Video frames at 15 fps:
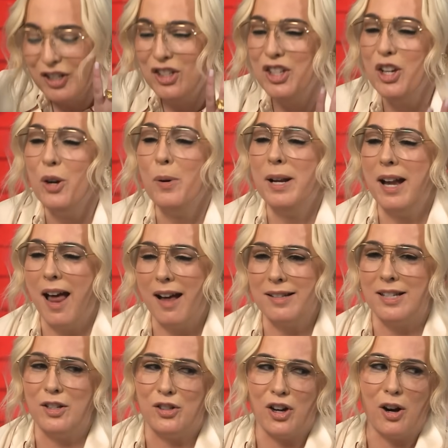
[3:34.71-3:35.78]
a Jew in
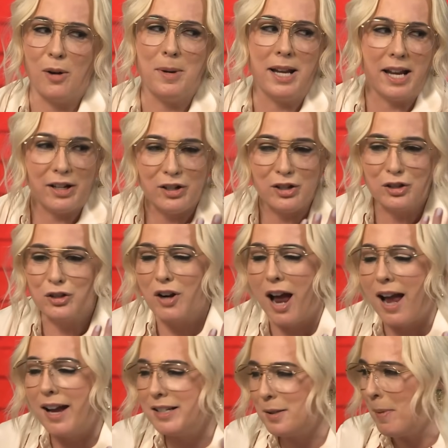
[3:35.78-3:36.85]
Nazi Germany and you're
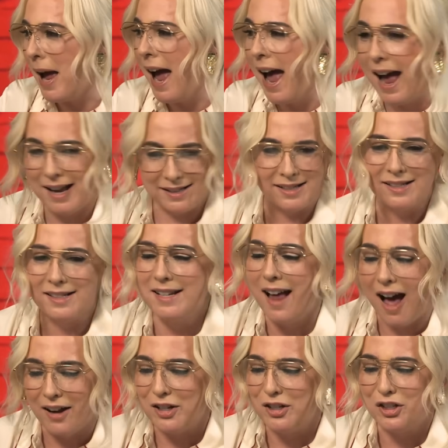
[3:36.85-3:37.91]
trying to pass as
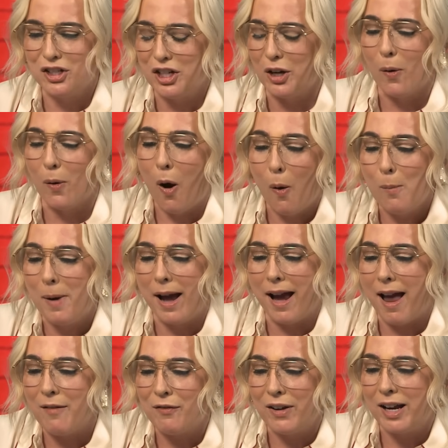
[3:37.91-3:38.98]
not a Jew. Oh my
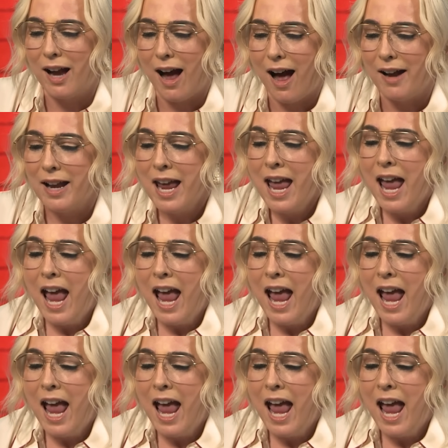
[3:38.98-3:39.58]
effing God.